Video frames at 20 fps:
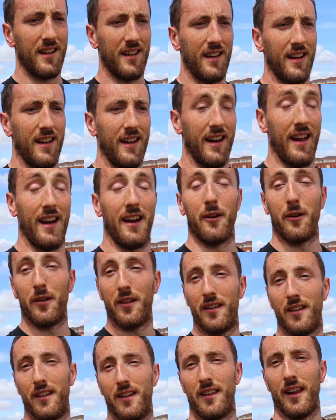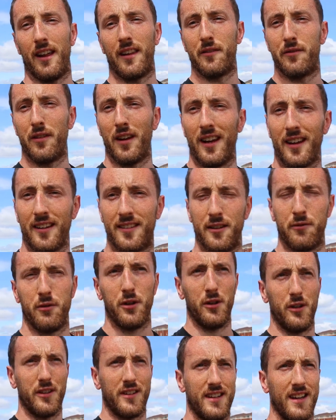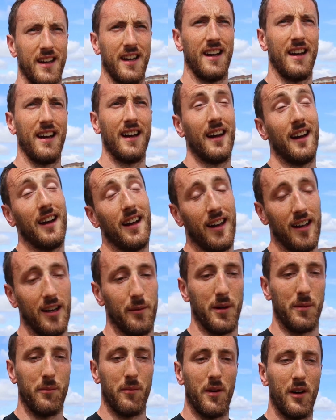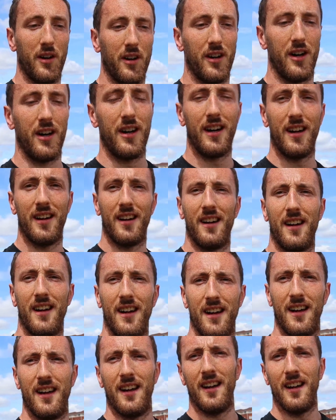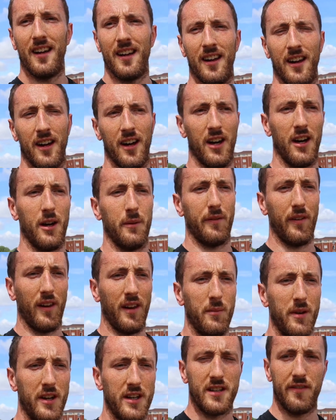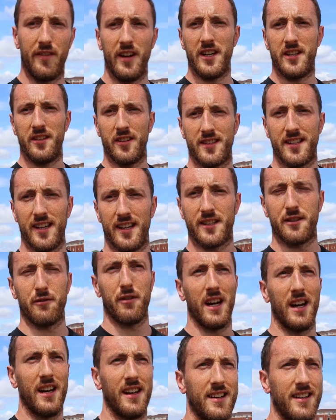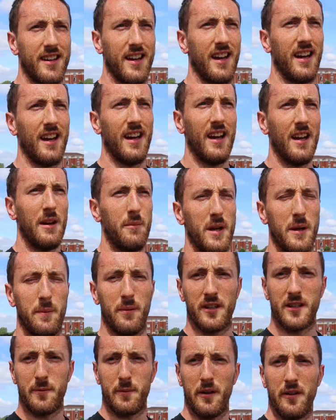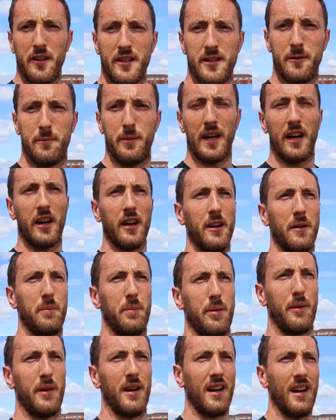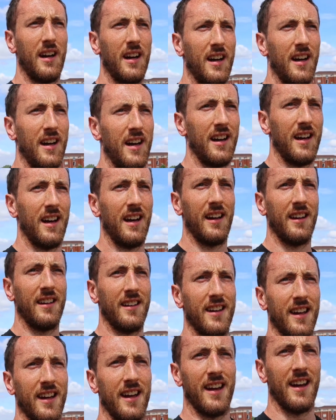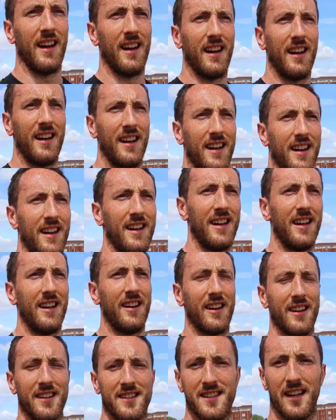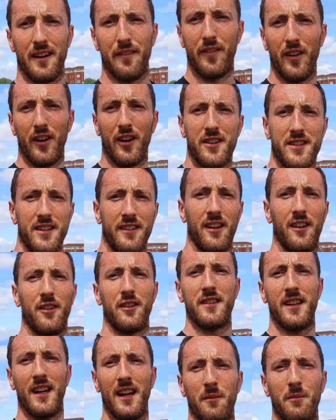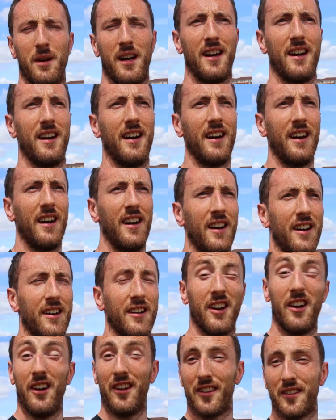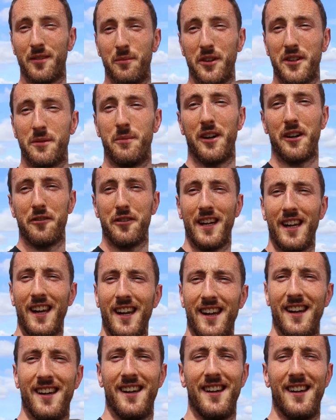and now that they've relaxed the rules a little bit more, you know, hopefully motivation will start to rise, people's spirits will pick up, and can start to focus on the long-term goals much more, really.